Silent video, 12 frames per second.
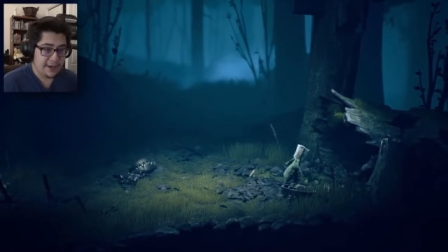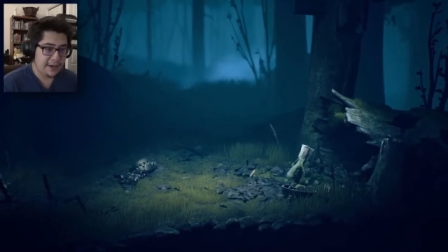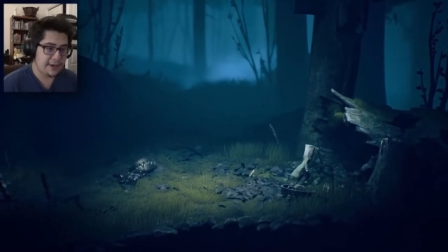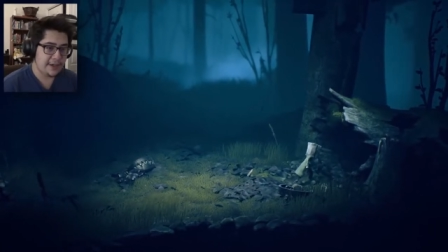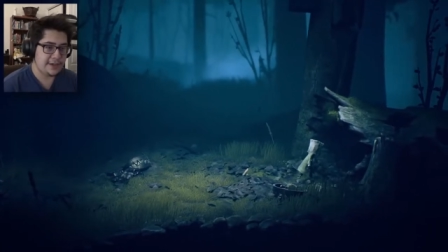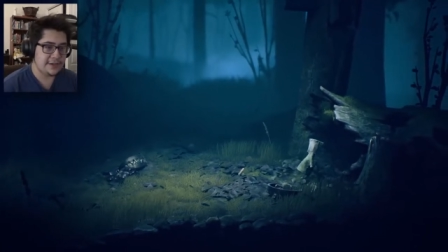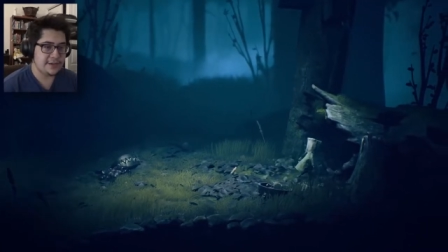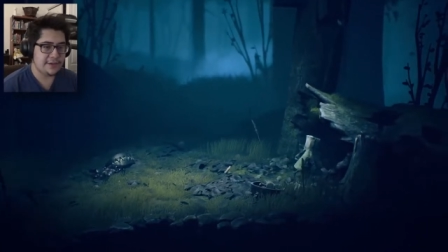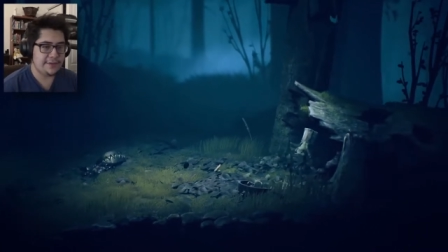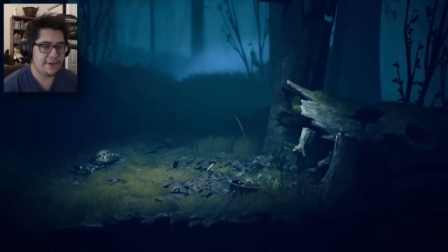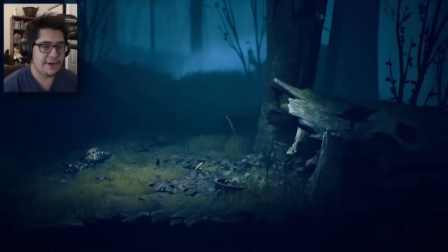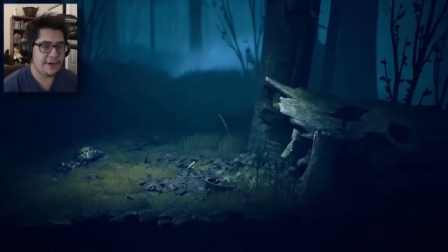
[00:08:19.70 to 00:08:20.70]
Good so
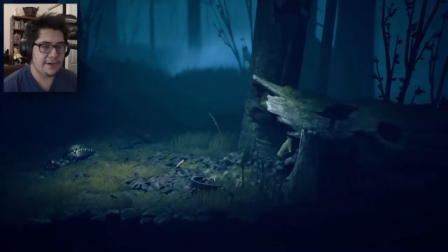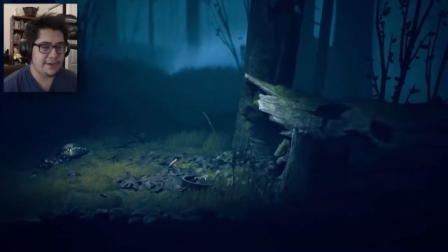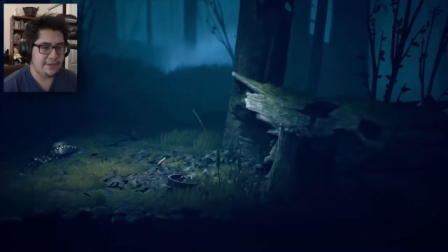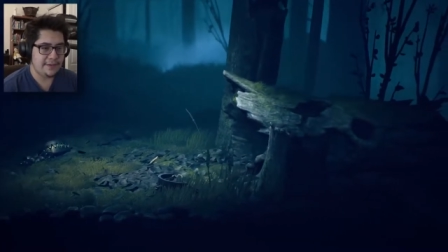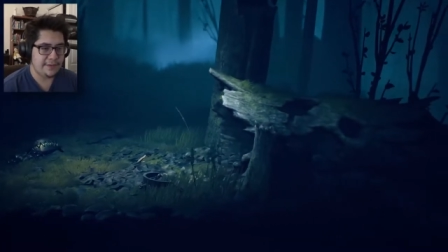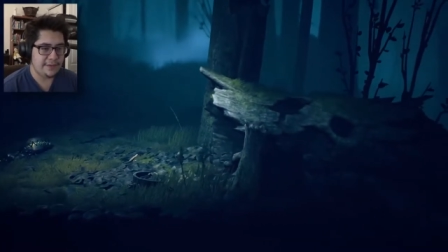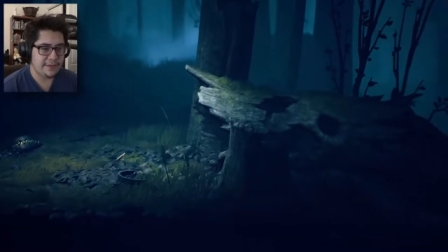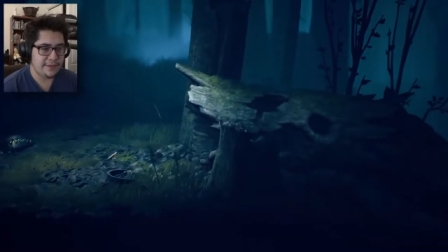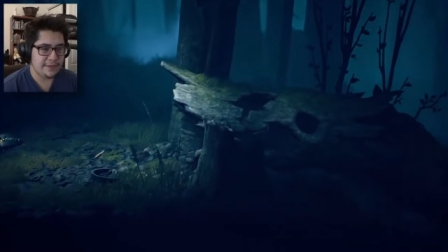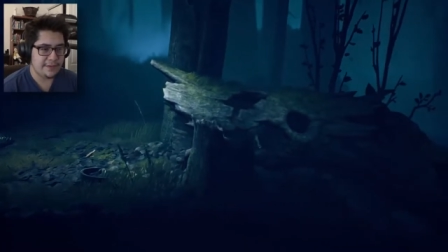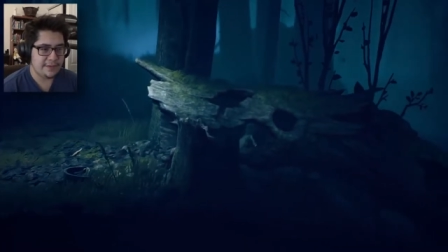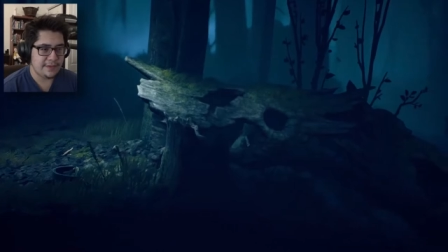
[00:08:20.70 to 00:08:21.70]
far.
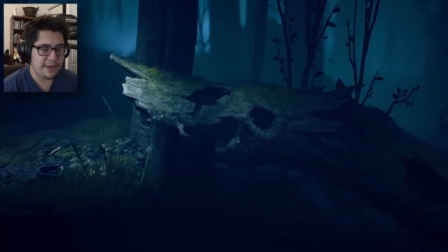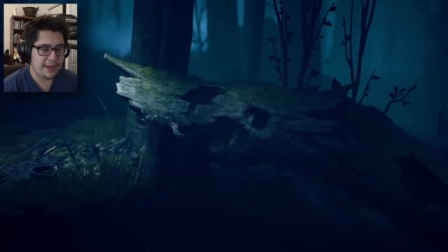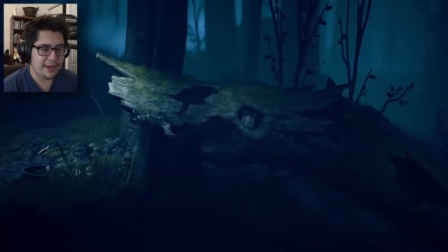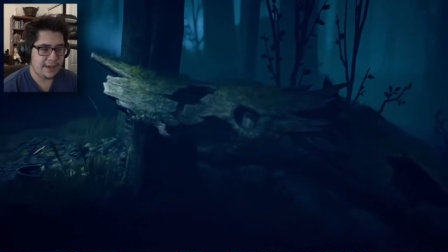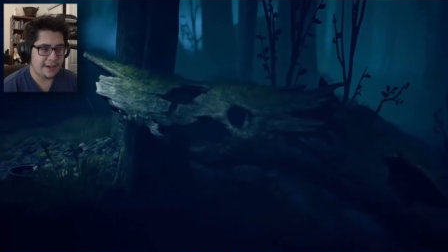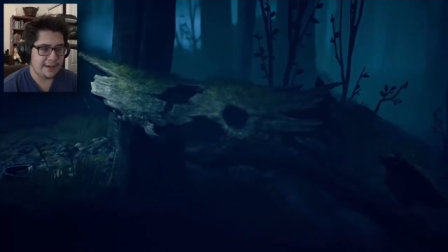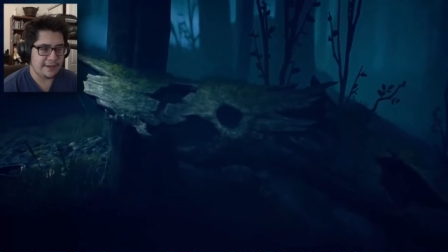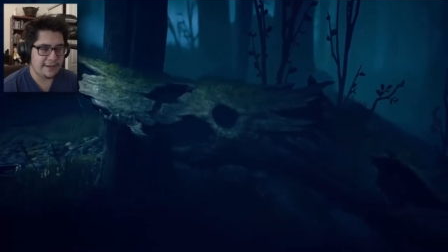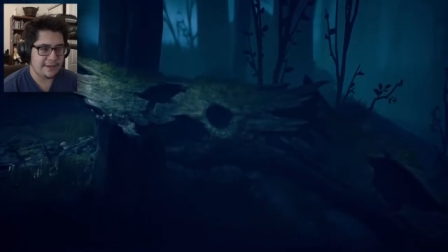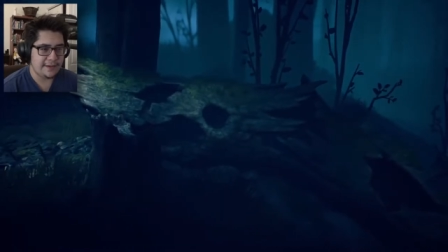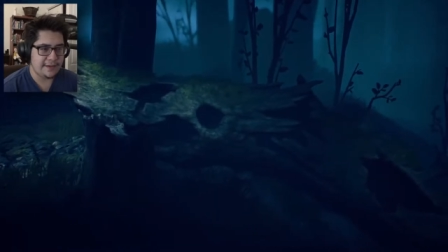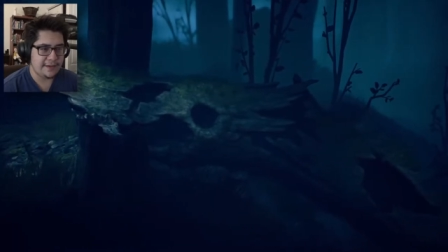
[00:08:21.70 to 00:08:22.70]
The
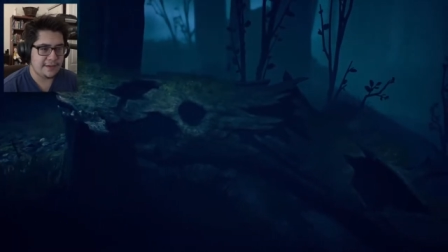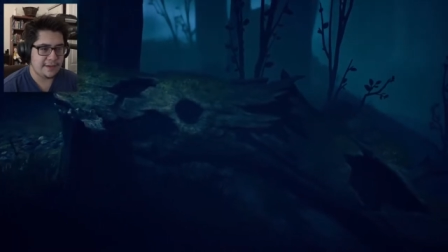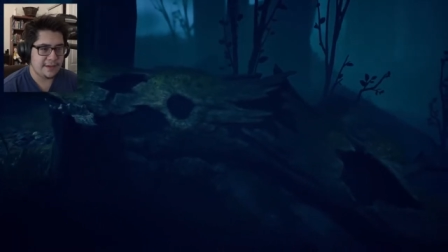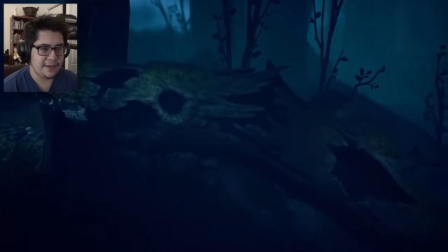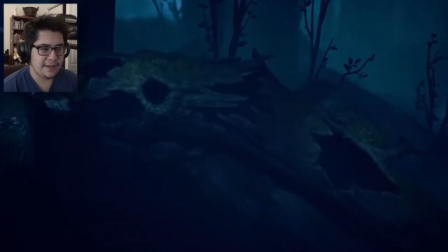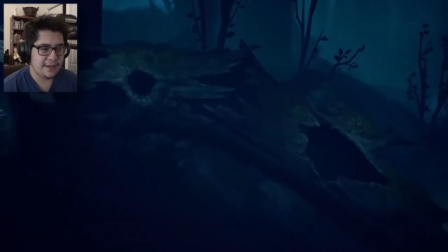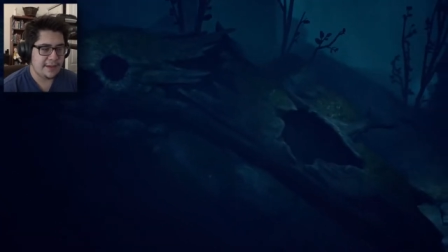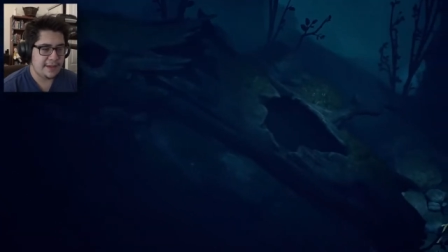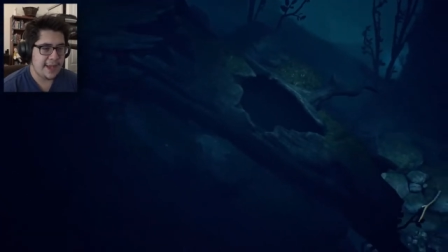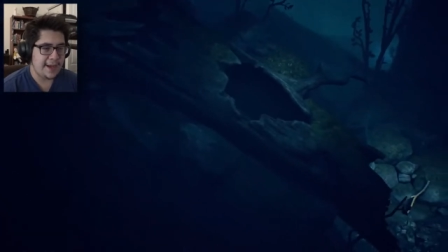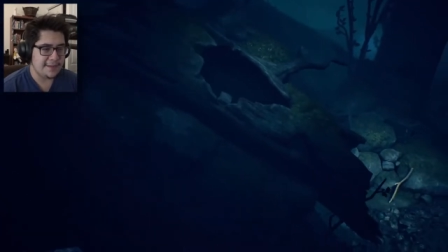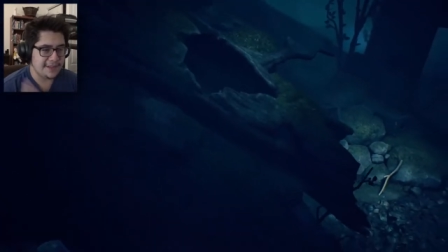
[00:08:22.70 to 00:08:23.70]

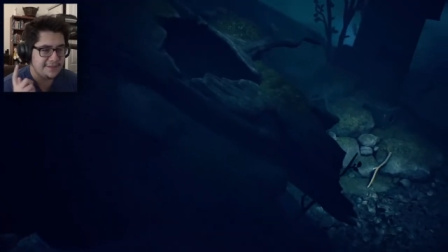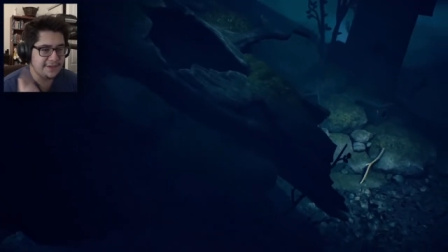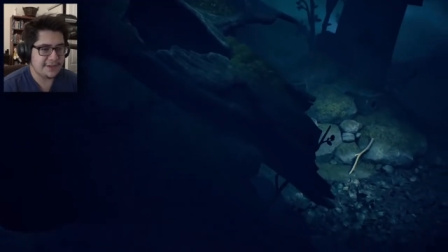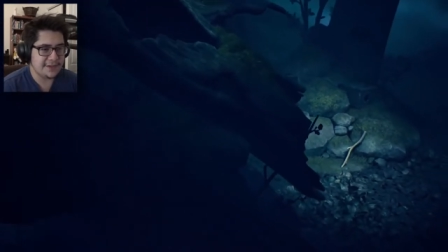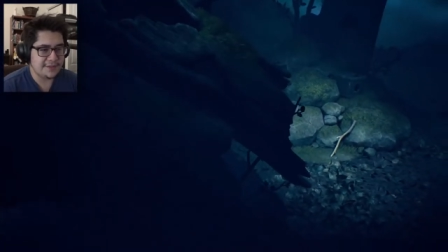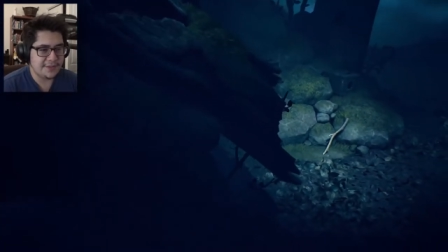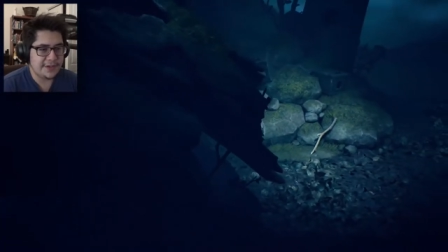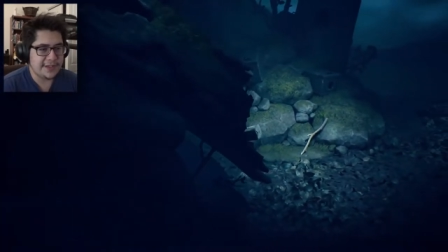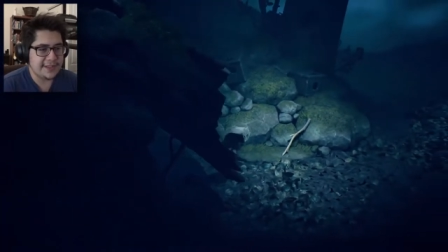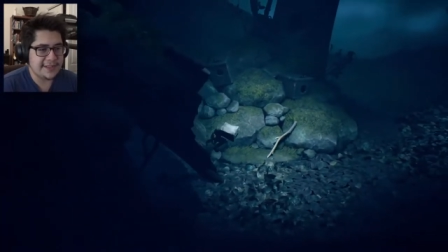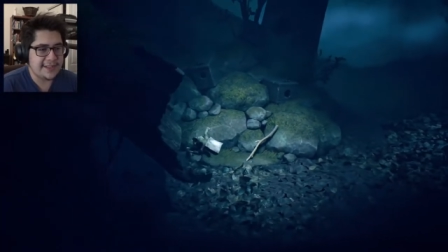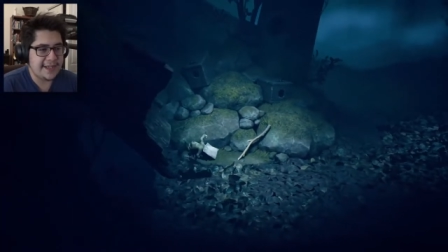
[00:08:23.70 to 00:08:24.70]
atmosphere is pretty
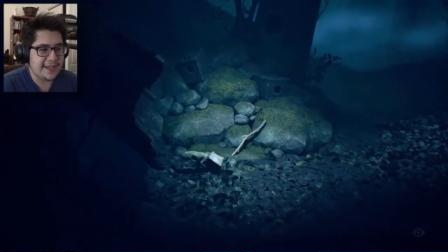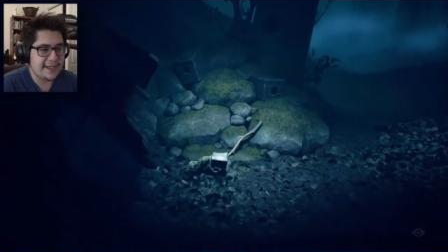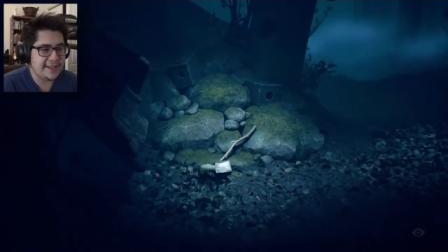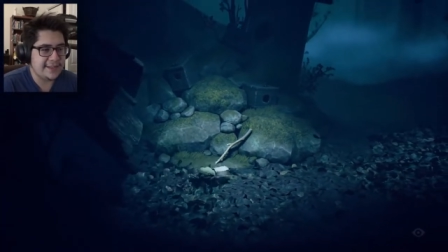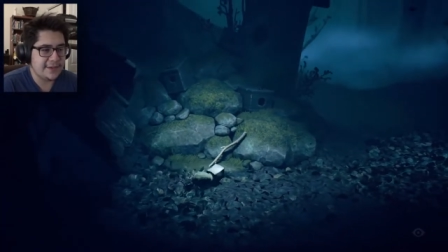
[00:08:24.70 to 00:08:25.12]
insane as